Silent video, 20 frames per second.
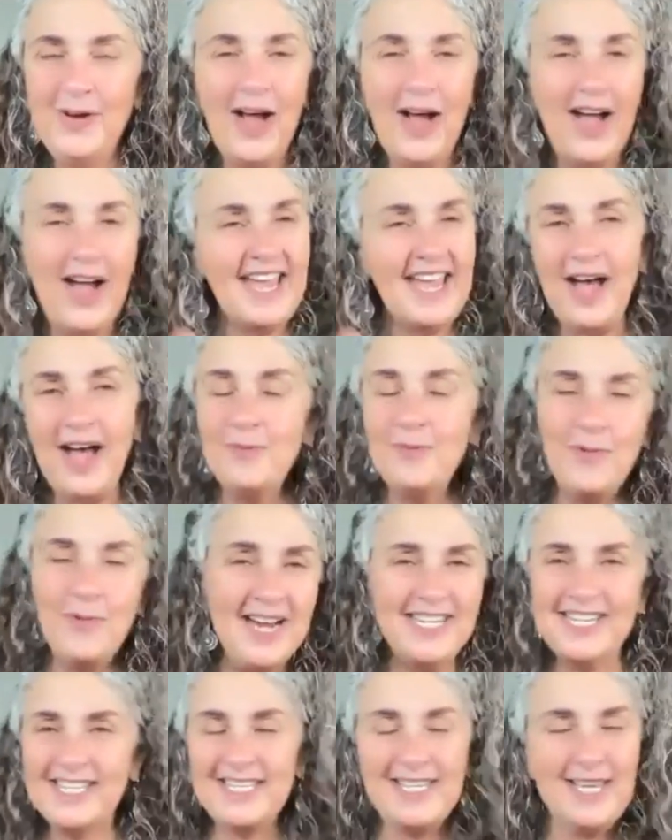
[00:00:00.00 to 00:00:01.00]
I can't
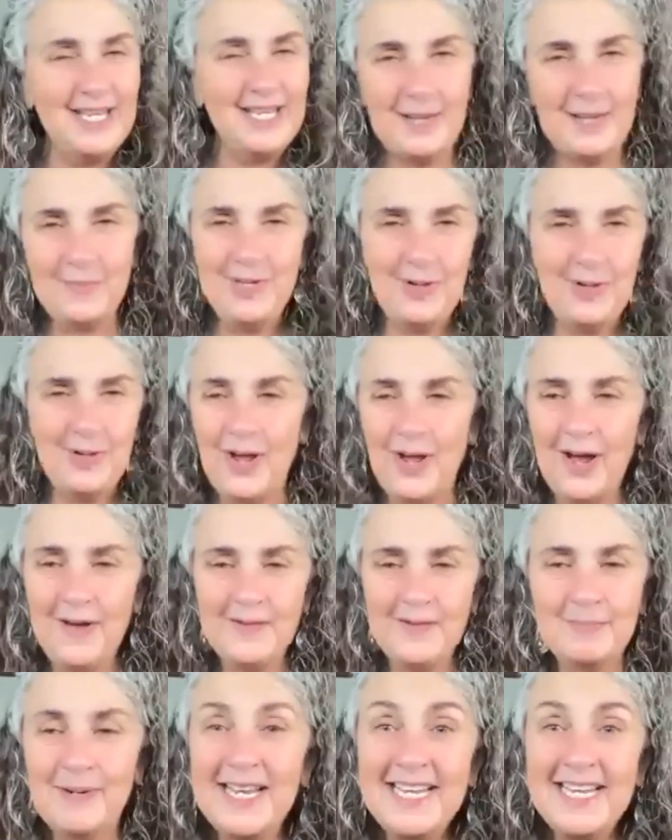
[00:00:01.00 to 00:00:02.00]
wait to see some of your
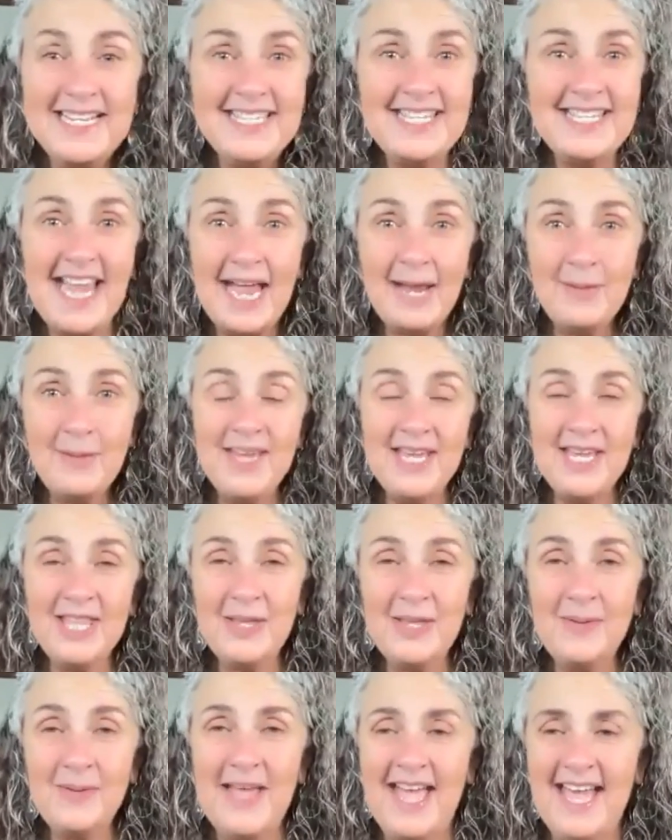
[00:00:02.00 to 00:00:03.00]
lives. Please tag me in
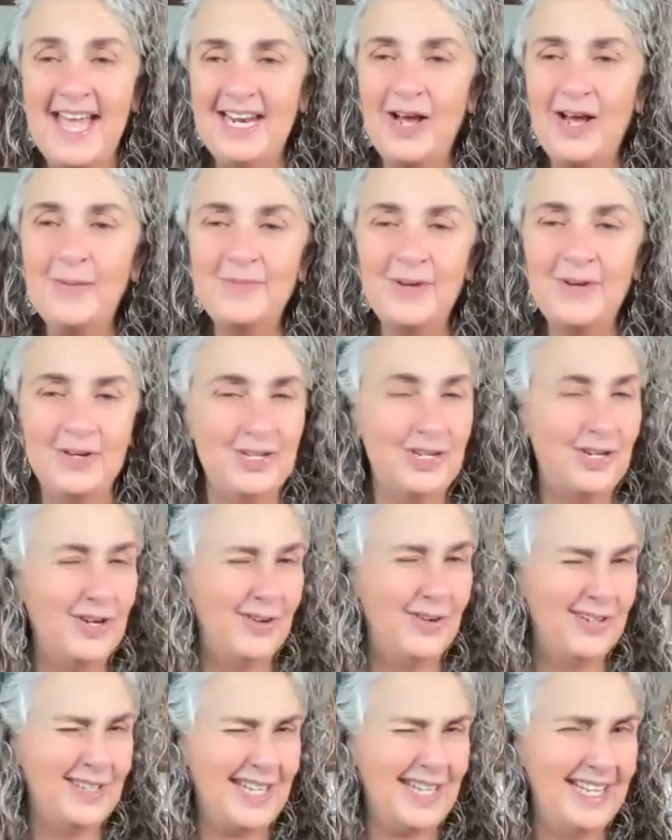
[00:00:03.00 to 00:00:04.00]
them and I'm going to go
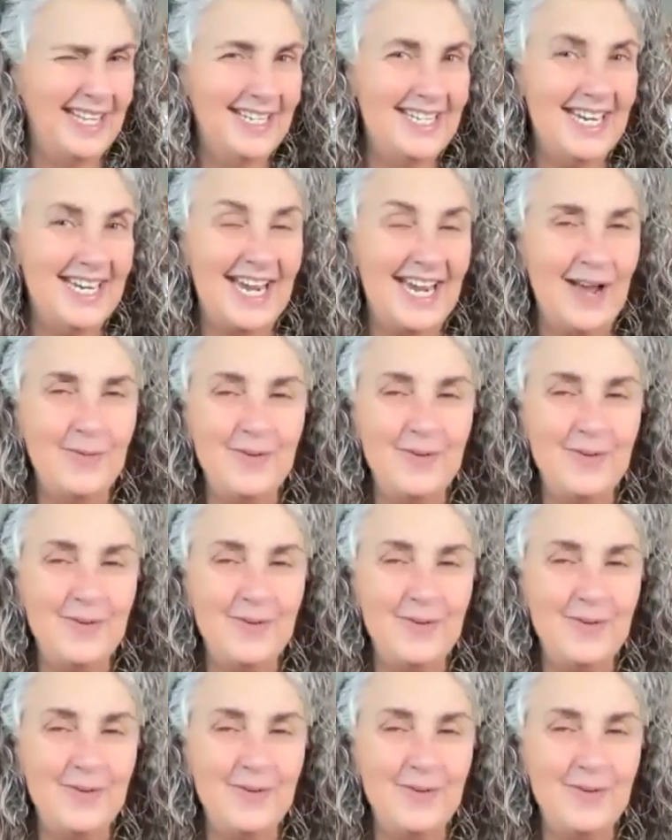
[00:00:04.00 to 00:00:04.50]
and check